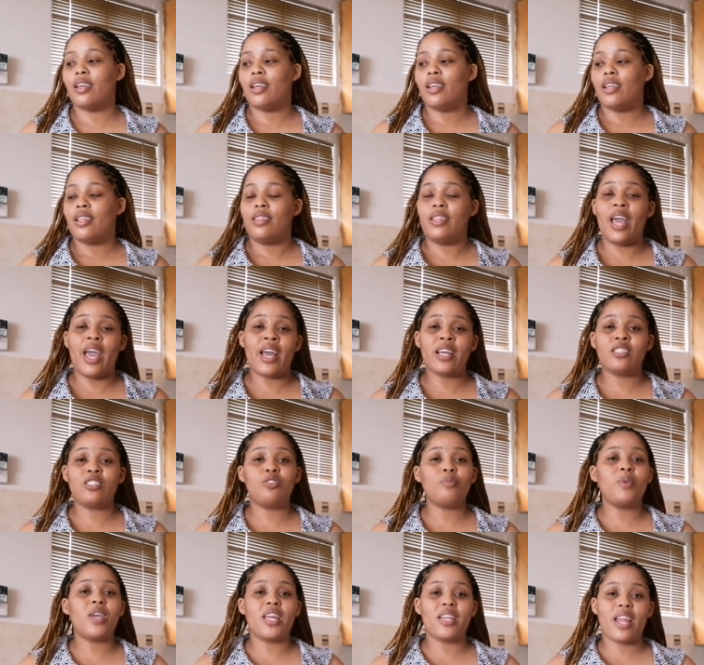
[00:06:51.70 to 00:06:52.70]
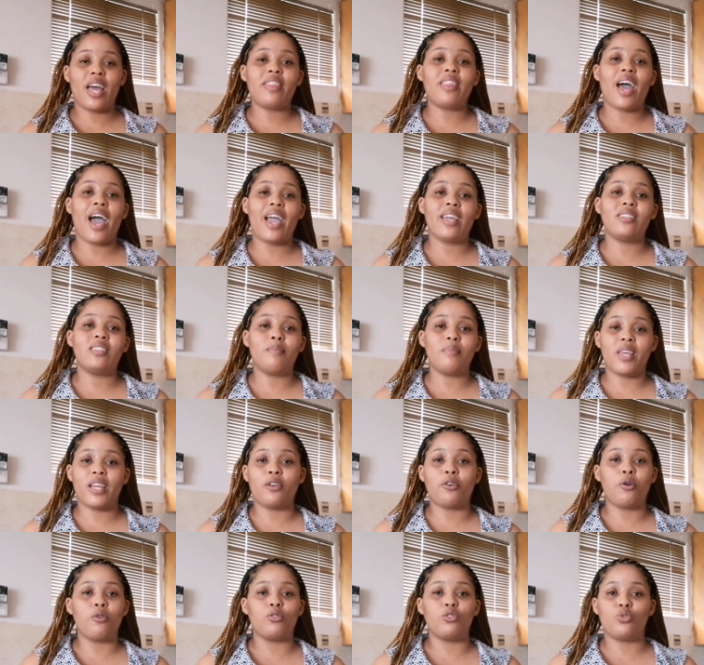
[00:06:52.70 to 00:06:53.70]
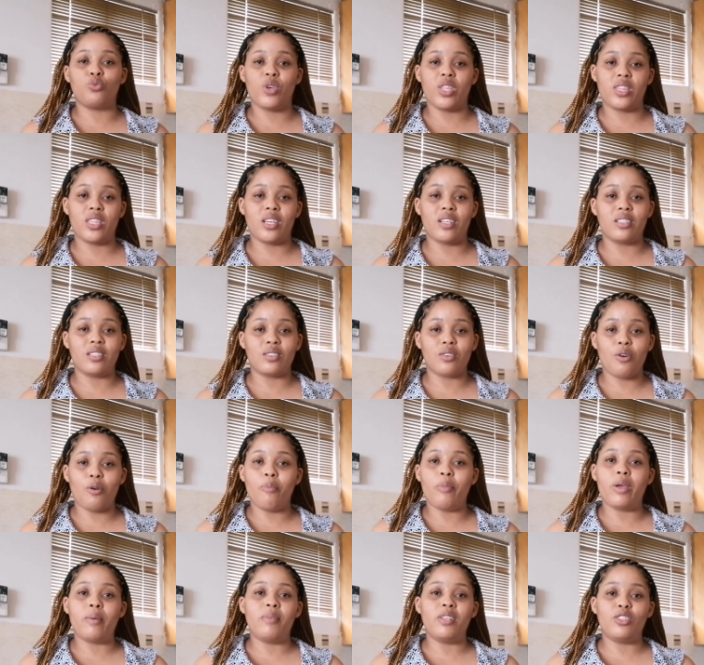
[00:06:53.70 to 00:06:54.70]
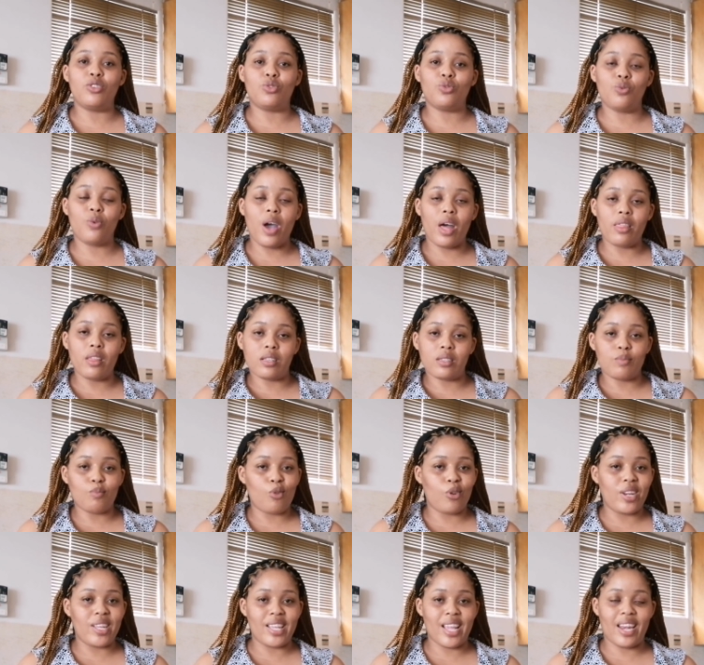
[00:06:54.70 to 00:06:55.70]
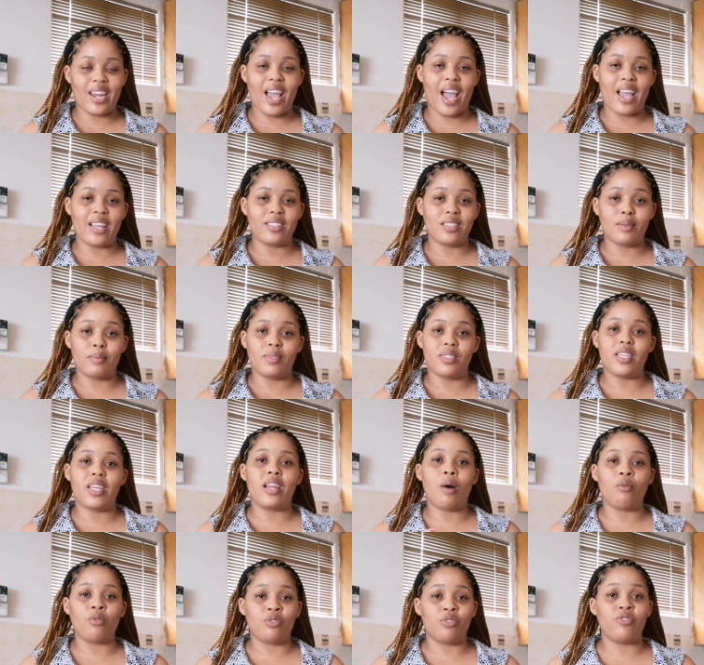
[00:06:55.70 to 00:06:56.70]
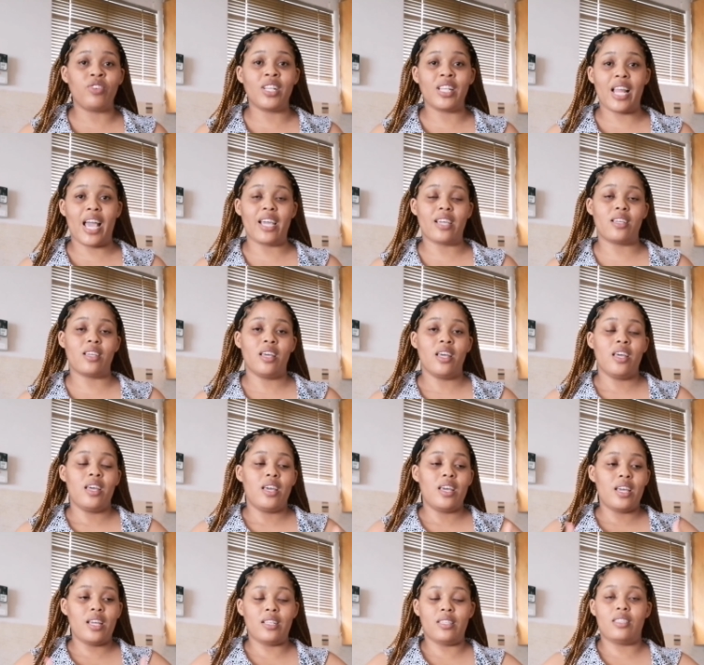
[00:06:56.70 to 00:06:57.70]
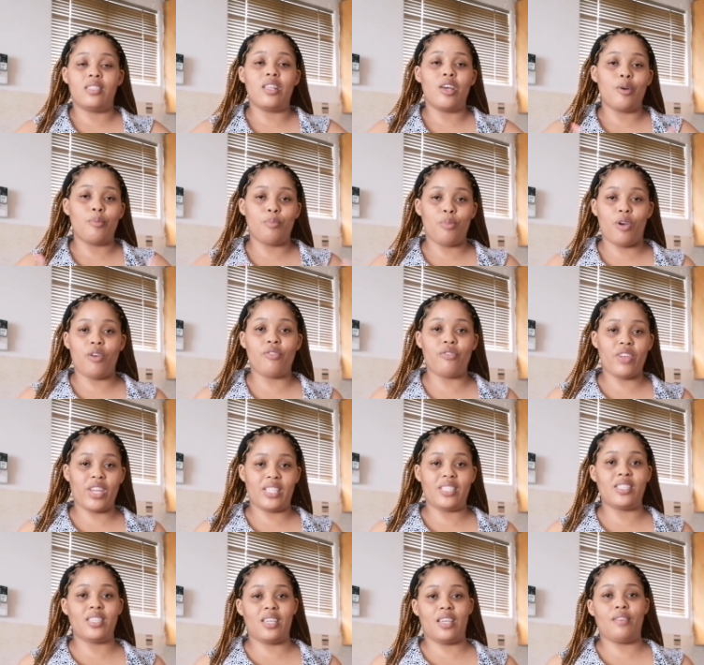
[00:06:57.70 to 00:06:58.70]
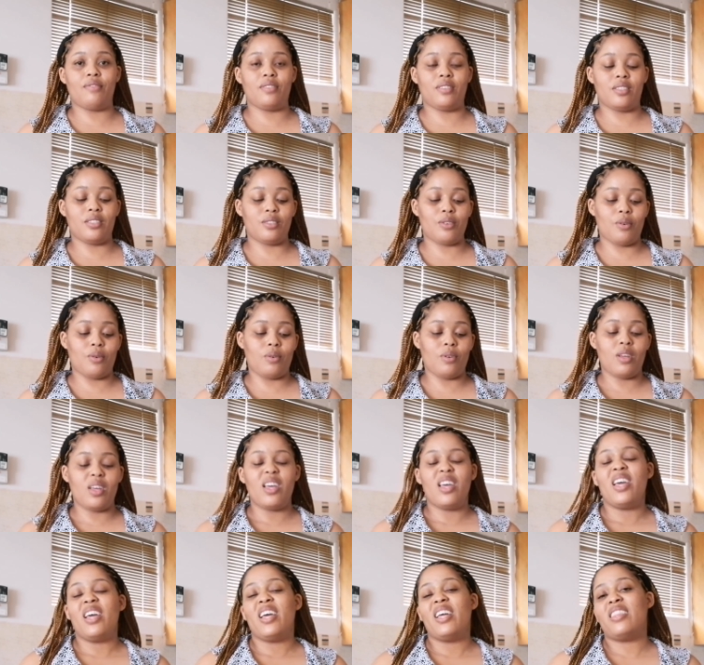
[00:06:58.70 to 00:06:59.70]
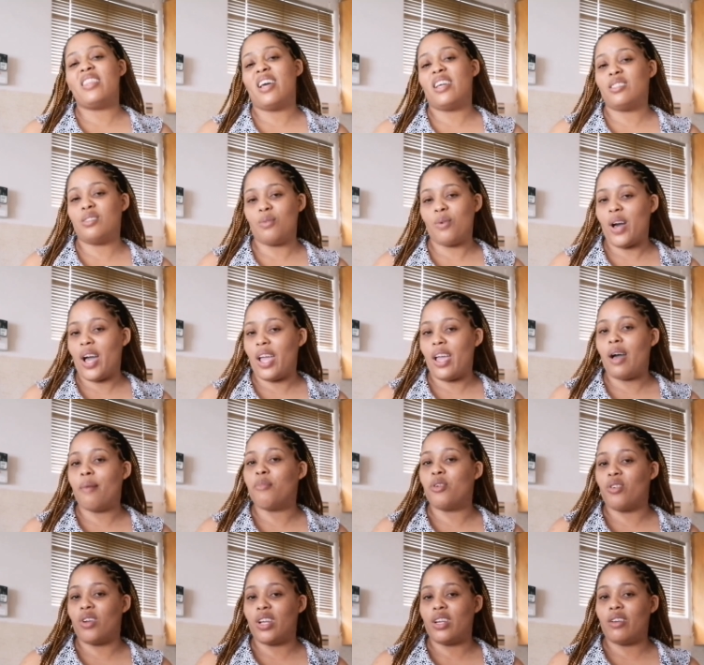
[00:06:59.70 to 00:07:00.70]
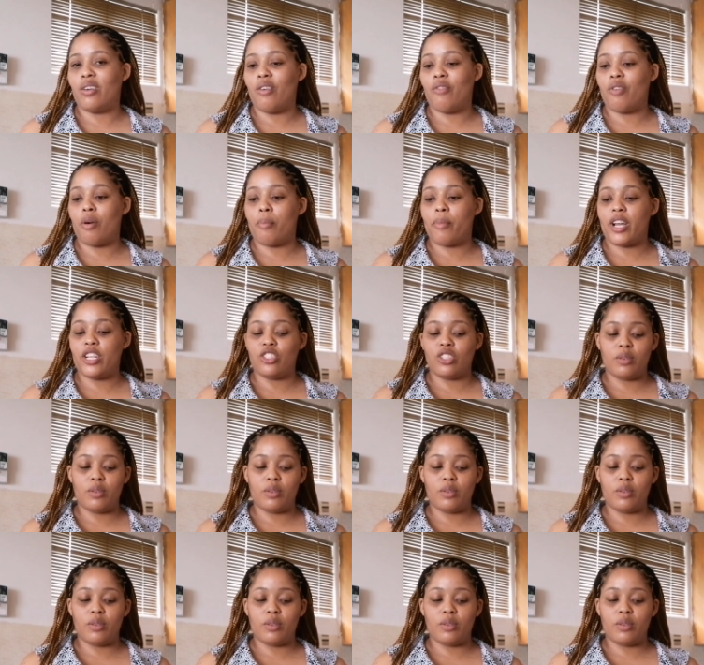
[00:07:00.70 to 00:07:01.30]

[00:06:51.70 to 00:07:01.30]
there has to be another item that goes with it, or maybe two other small inyana items, then I will feel like it's the perfect gift. So that's why I'm already over budget,